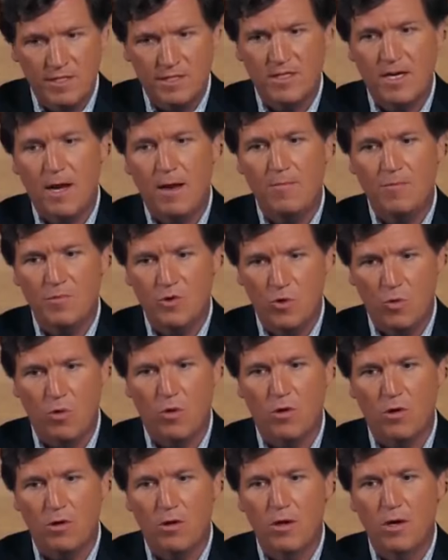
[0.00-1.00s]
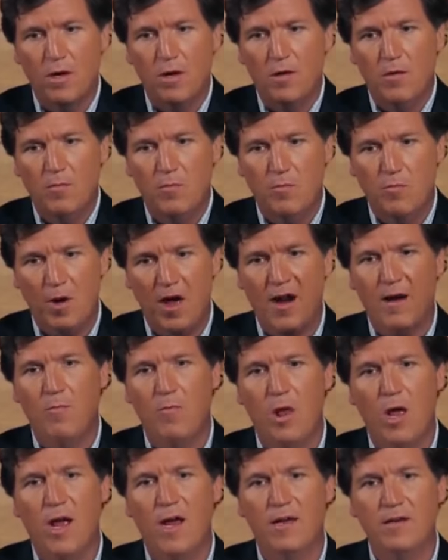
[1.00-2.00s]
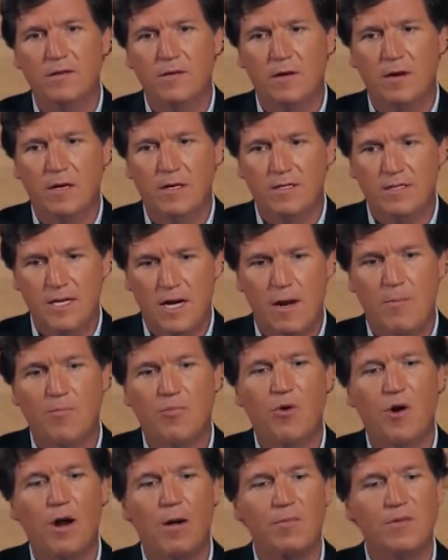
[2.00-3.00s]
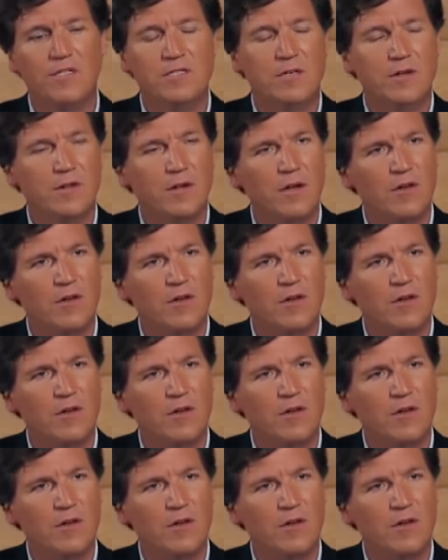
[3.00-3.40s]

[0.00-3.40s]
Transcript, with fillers: This time, your bottom line, top promise to